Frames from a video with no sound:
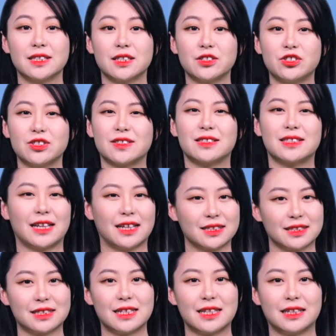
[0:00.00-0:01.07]
such as
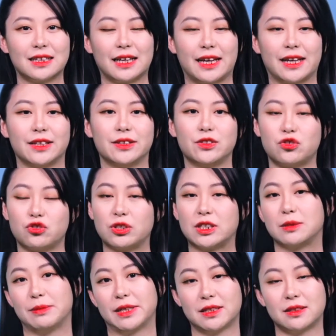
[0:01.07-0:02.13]
testing and
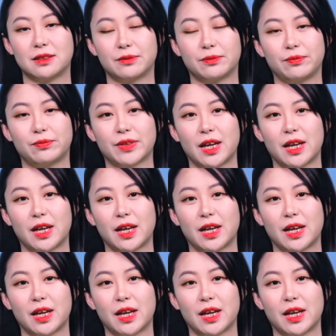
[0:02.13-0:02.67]
treatment.